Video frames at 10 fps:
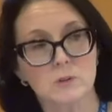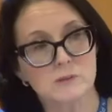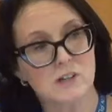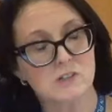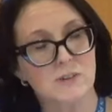who
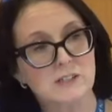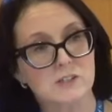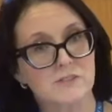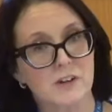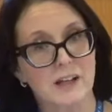is our
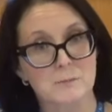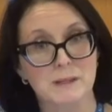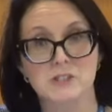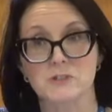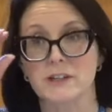Director for
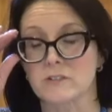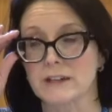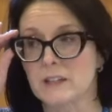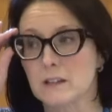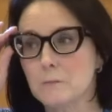Elementary
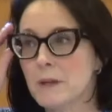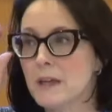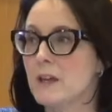Curriculum.